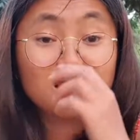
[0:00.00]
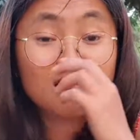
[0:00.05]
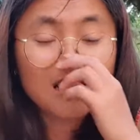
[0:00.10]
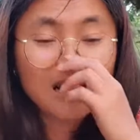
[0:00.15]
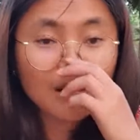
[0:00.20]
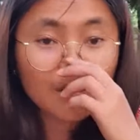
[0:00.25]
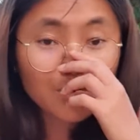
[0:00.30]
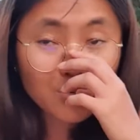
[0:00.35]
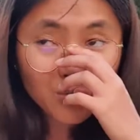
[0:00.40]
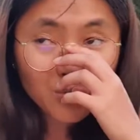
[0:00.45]
It's
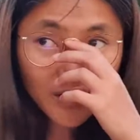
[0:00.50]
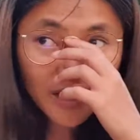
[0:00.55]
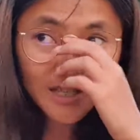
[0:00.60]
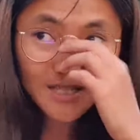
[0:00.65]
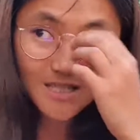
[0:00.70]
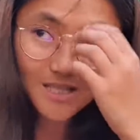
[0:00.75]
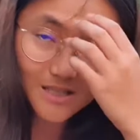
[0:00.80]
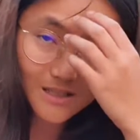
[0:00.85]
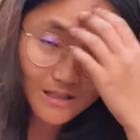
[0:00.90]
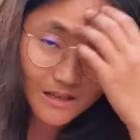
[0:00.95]
like
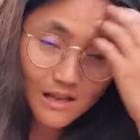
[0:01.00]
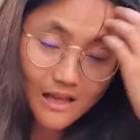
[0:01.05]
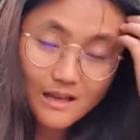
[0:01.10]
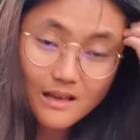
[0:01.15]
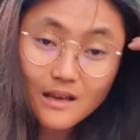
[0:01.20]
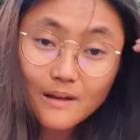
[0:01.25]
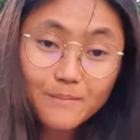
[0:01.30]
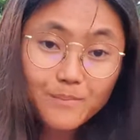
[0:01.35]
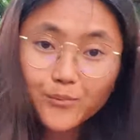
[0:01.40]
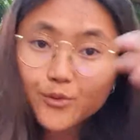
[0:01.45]
crazy.
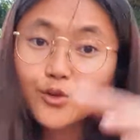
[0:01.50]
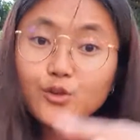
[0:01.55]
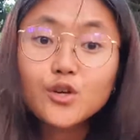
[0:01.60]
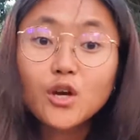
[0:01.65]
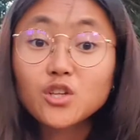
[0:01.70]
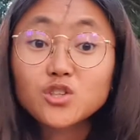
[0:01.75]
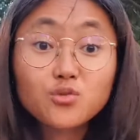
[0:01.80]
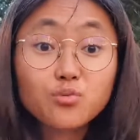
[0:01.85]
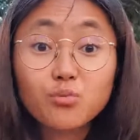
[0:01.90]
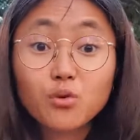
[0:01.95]
Like you
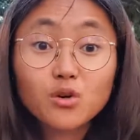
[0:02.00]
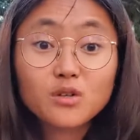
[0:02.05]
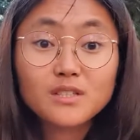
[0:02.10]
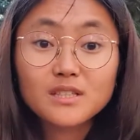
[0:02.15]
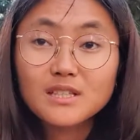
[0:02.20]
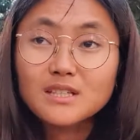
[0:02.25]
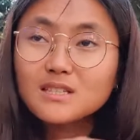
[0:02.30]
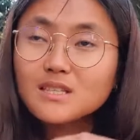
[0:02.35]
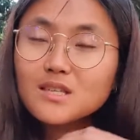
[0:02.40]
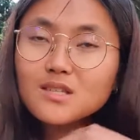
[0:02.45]
can't walk
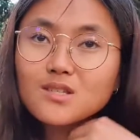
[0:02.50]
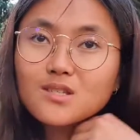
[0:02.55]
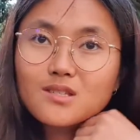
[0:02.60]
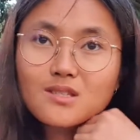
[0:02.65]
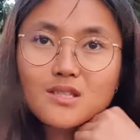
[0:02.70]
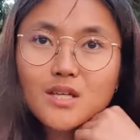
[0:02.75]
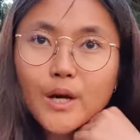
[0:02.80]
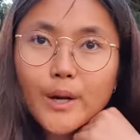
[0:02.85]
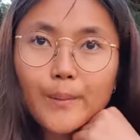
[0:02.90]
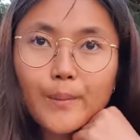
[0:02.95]
in it. It's
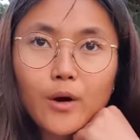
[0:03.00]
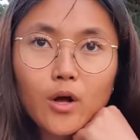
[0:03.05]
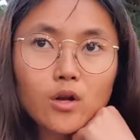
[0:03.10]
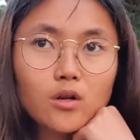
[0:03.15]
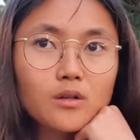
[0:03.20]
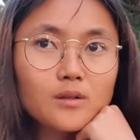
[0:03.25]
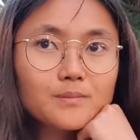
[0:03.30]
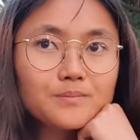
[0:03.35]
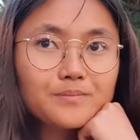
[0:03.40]
terrible.